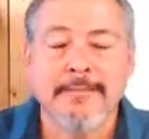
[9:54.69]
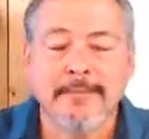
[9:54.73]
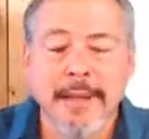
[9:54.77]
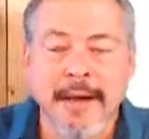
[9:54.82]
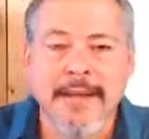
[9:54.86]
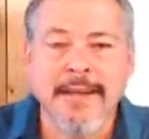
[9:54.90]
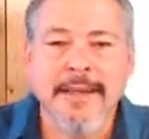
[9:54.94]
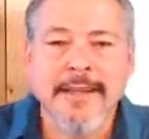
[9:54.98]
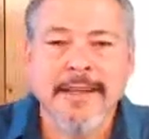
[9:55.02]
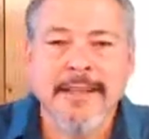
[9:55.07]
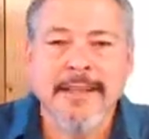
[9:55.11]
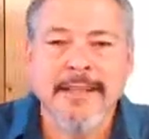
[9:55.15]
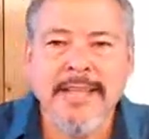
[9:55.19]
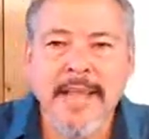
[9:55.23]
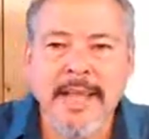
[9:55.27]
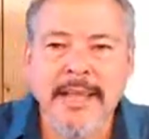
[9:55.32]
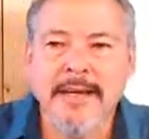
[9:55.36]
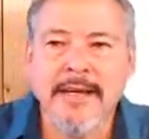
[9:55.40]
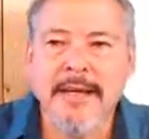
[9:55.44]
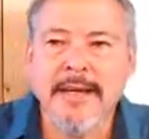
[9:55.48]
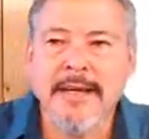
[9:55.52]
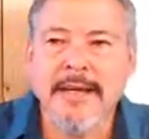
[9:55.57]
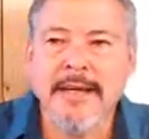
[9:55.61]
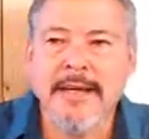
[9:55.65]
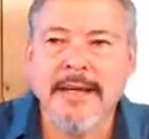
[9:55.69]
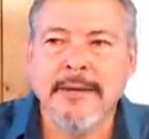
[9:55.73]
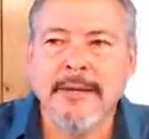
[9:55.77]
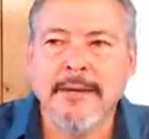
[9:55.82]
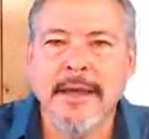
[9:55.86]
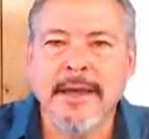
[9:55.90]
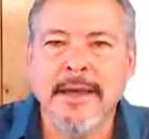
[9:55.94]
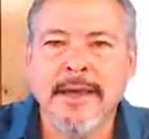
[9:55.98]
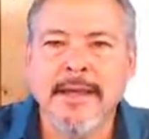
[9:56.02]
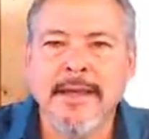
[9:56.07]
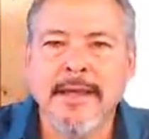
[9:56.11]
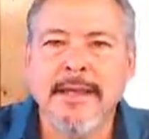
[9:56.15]
But 10,
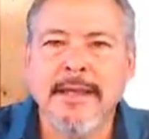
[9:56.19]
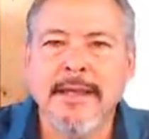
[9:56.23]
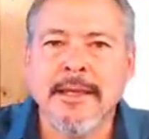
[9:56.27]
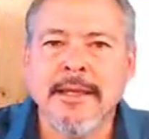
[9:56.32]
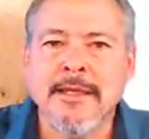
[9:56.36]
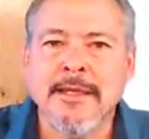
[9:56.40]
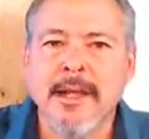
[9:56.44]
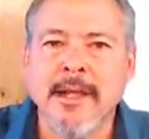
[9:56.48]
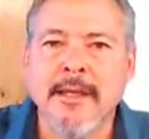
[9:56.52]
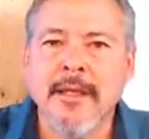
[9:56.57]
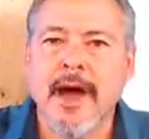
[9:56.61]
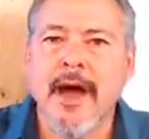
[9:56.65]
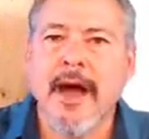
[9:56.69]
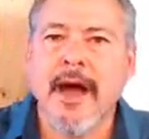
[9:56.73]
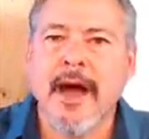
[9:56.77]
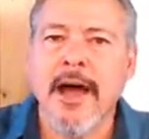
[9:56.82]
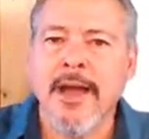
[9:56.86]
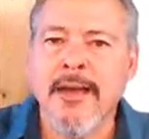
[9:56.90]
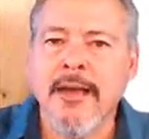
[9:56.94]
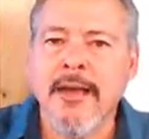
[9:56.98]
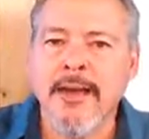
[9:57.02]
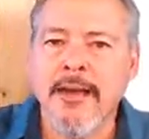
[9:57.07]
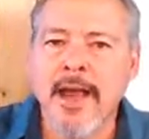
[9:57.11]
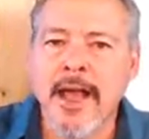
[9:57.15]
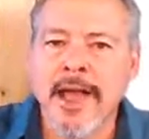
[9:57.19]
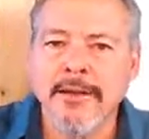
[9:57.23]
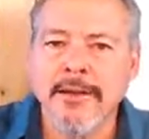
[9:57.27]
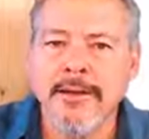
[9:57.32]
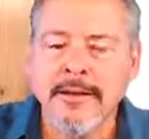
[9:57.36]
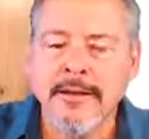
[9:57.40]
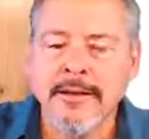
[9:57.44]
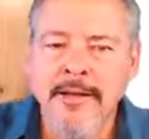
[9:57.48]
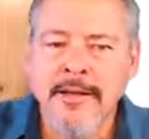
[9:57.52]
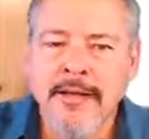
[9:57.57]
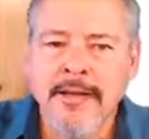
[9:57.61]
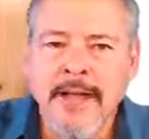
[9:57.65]
I think, is on the higher end.